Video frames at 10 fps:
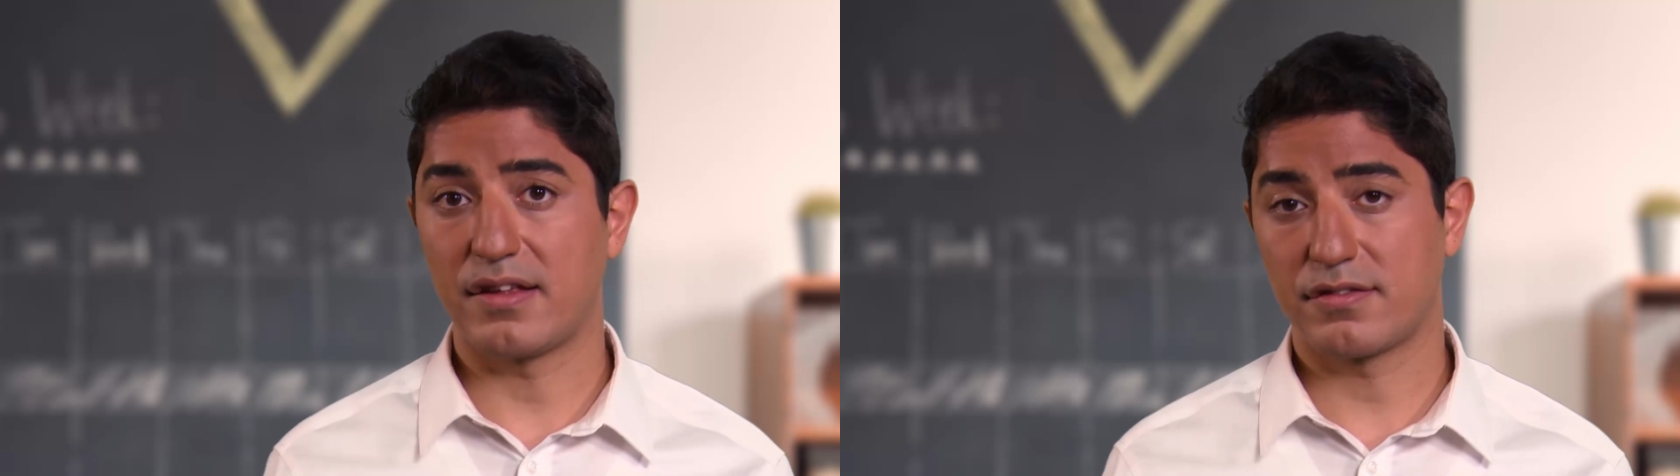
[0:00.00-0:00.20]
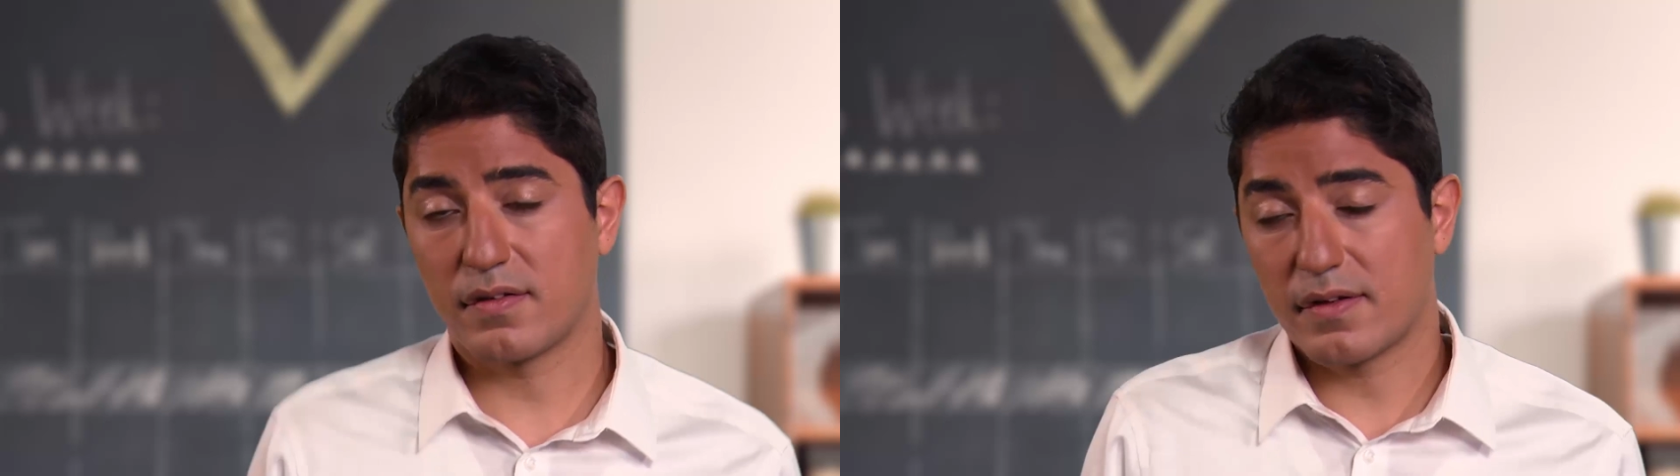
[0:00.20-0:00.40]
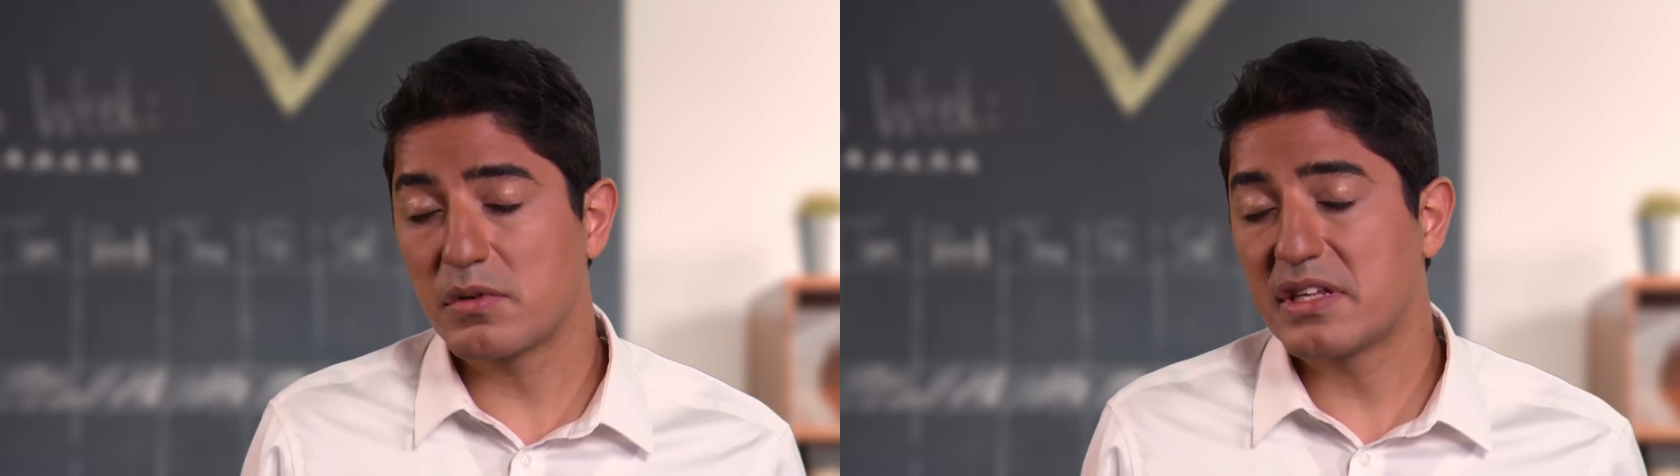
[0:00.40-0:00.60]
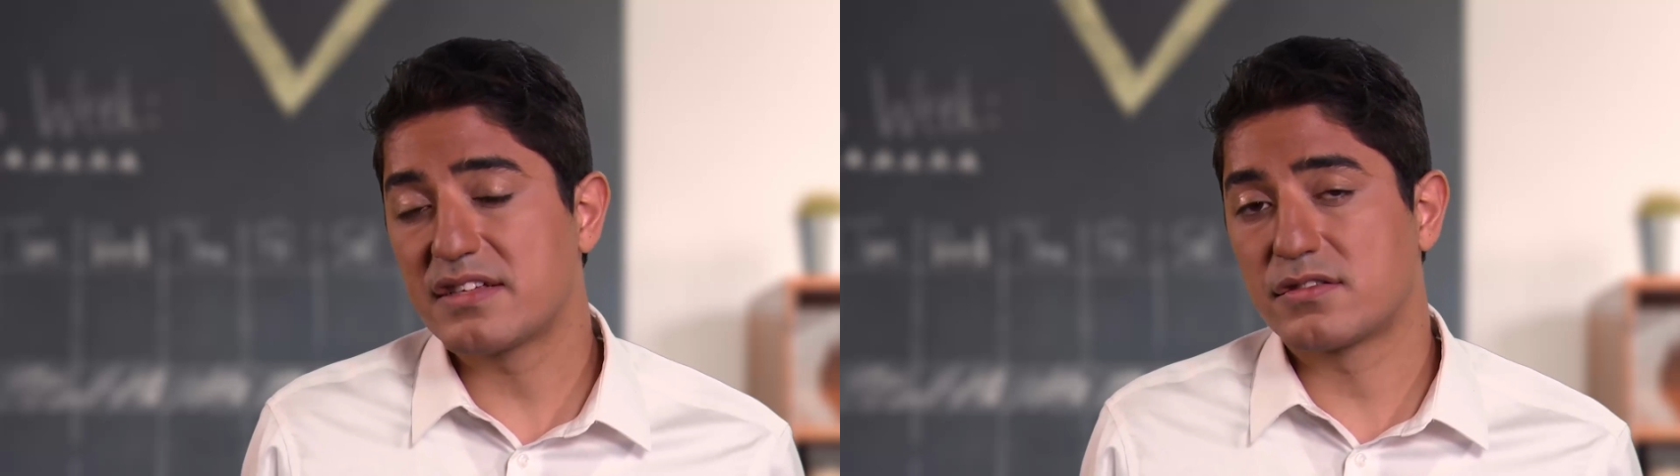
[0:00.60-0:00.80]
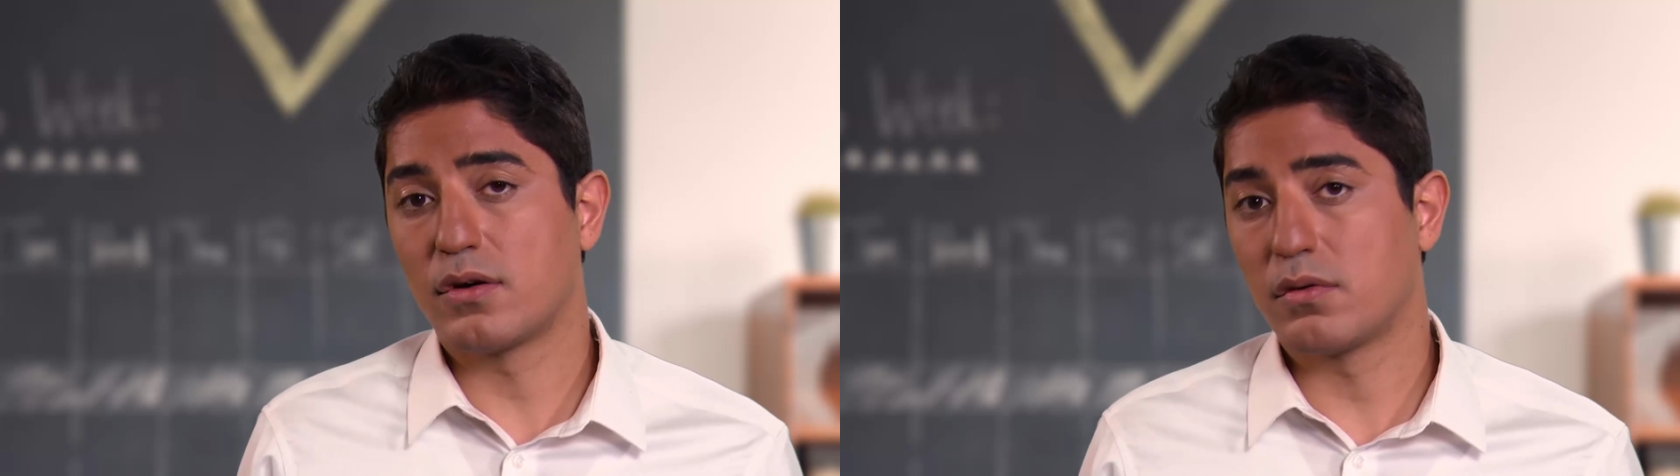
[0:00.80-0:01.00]
So there really
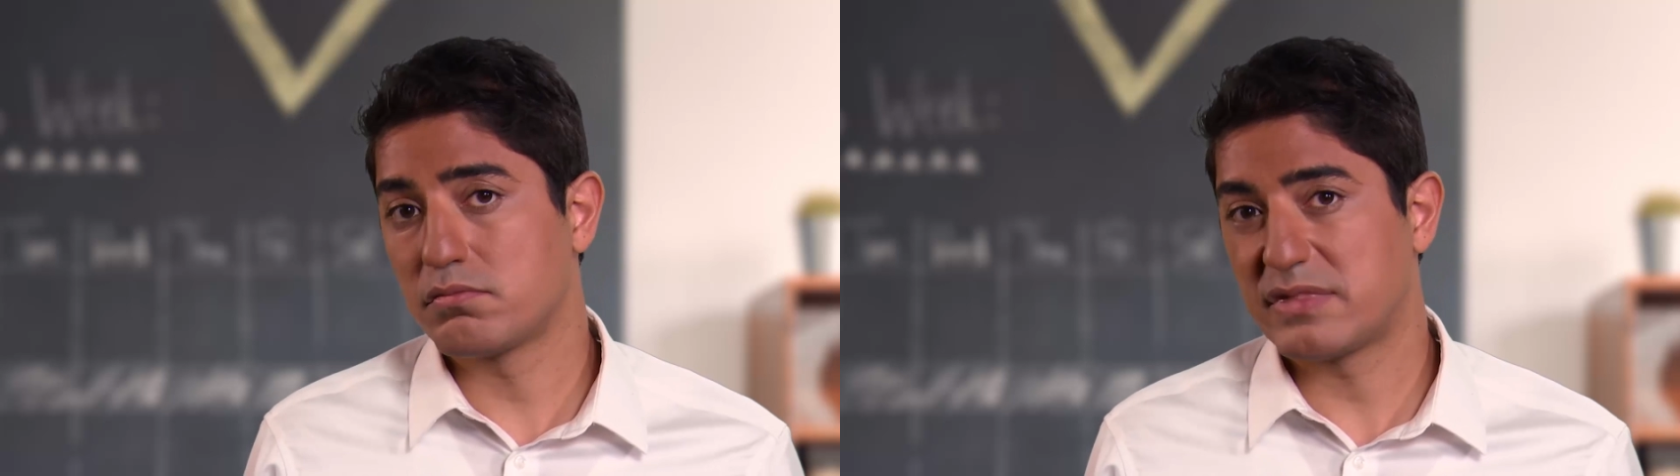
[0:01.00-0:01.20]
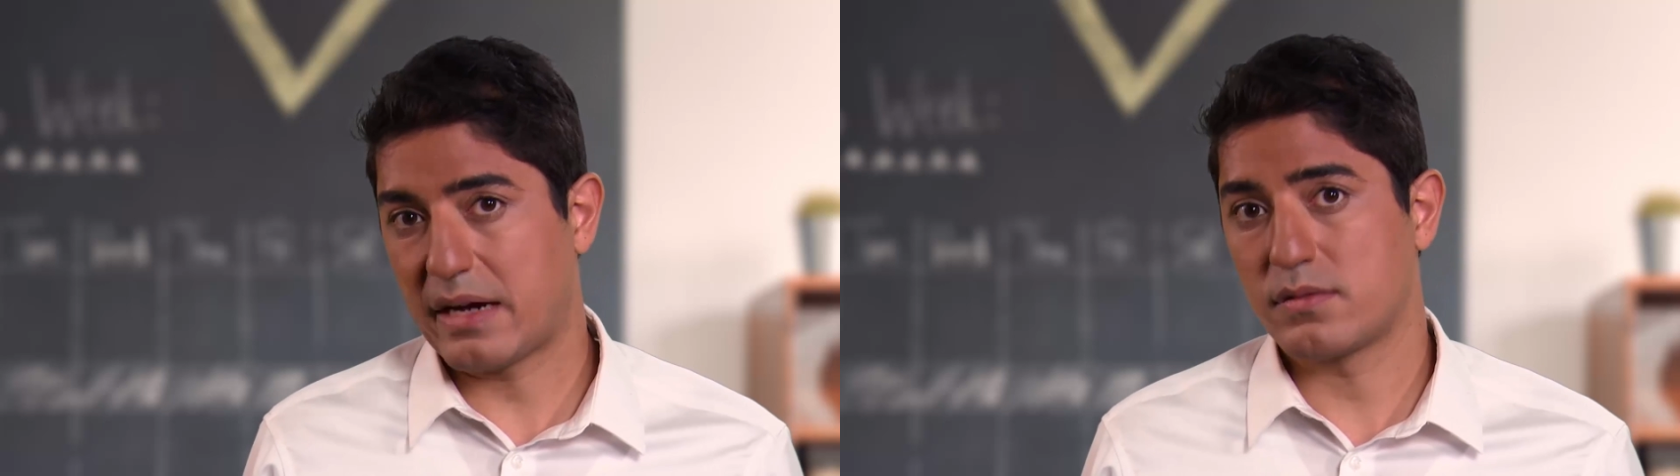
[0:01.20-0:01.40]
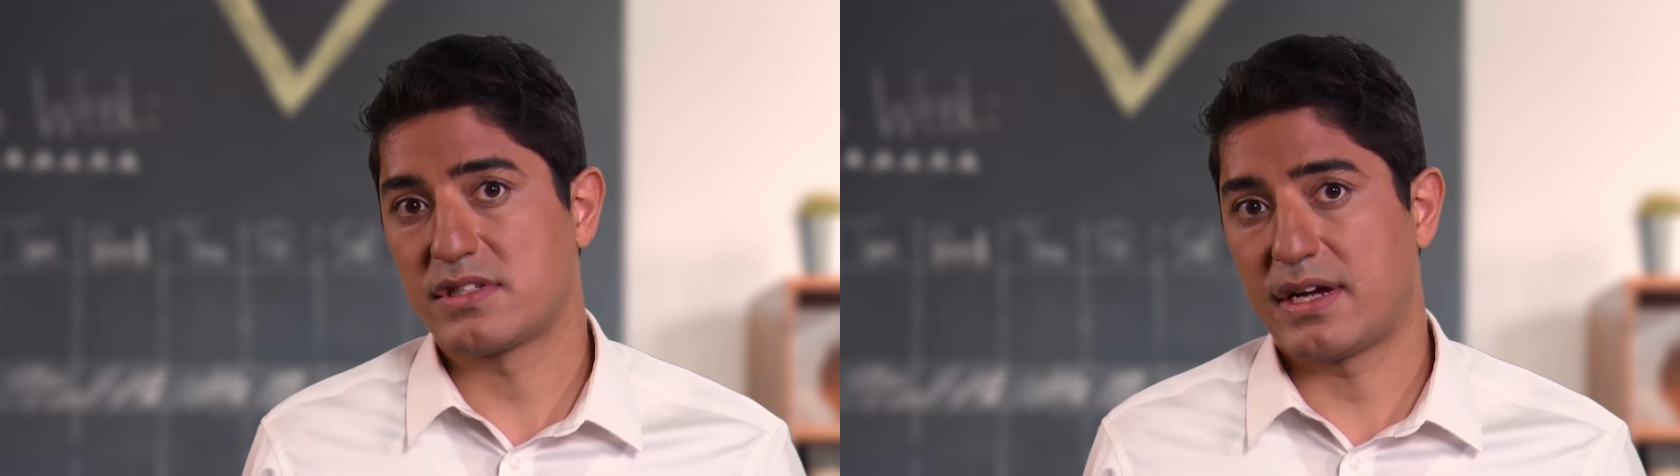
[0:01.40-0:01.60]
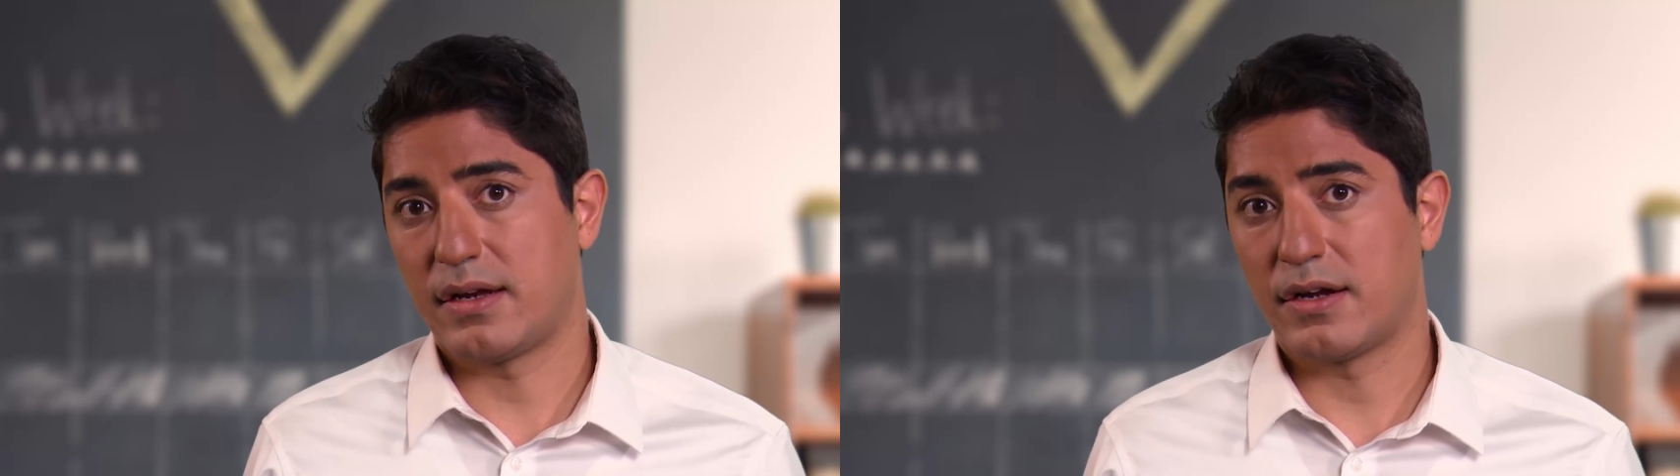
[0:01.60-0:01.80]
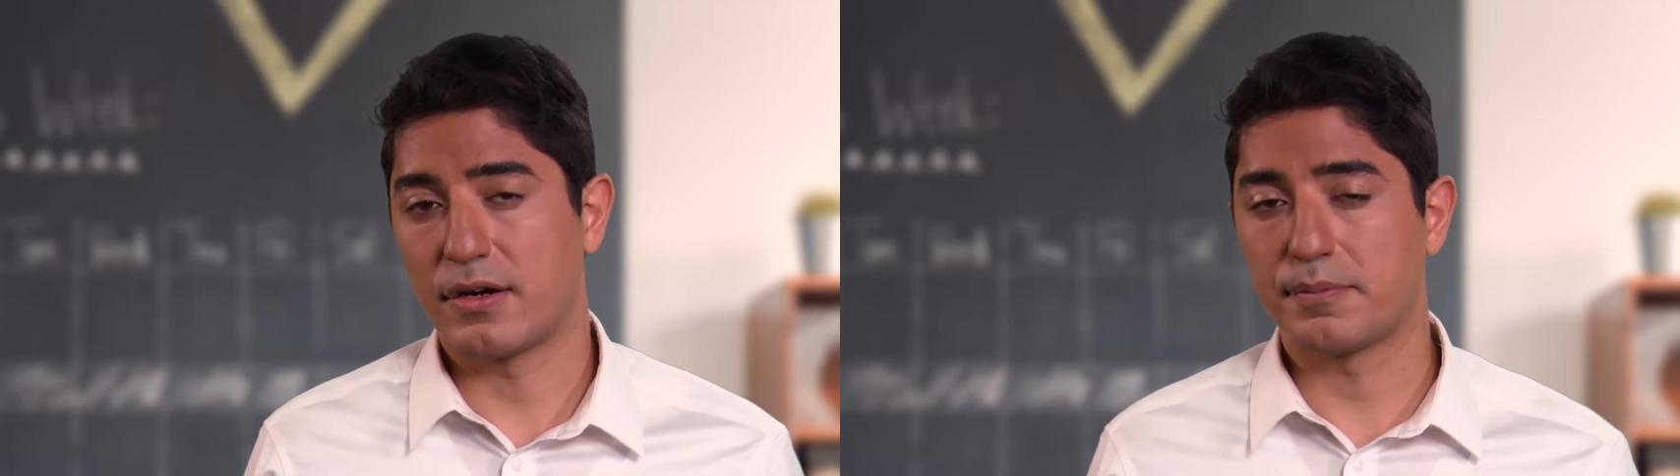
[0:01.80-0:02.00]
is no downside
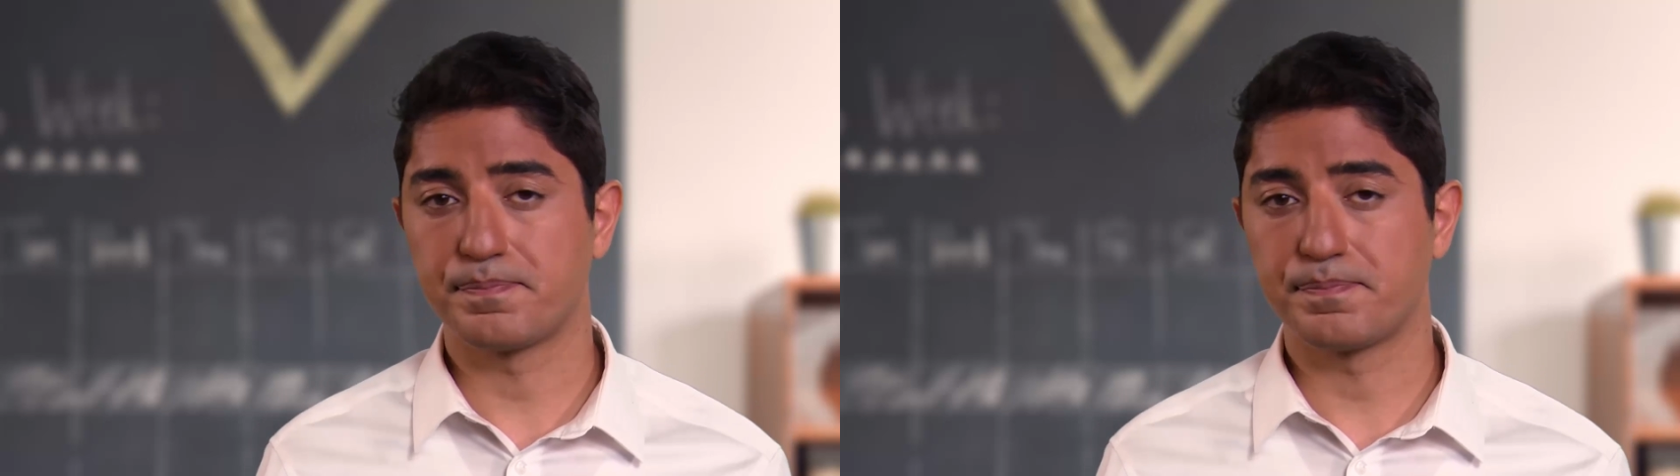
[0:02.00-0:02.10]
here.